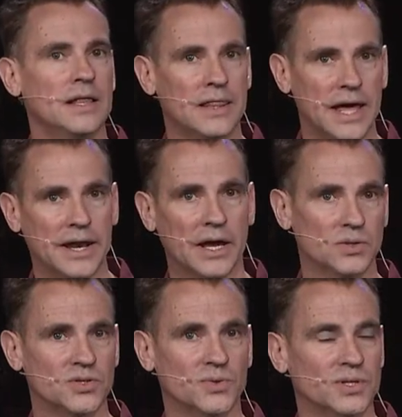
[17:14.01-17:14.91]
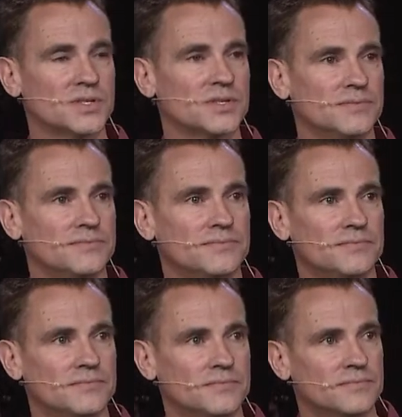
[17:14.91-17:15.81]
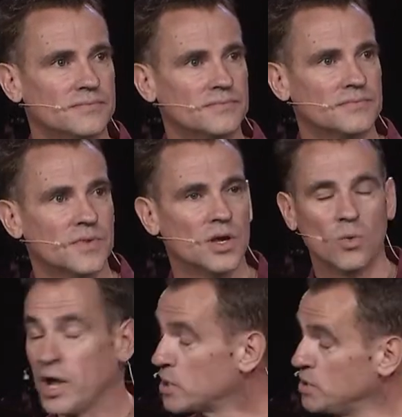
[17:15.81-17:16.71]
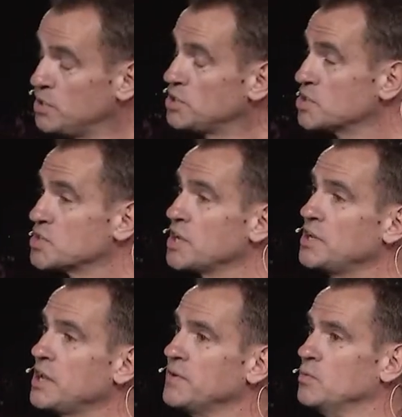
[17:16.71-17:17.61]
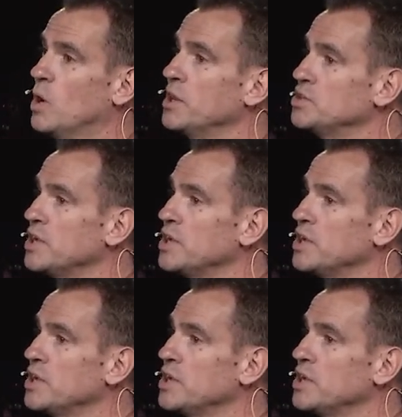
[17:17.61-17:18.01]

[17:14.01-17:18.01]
that out to us? Why couldn't you just say David? Why did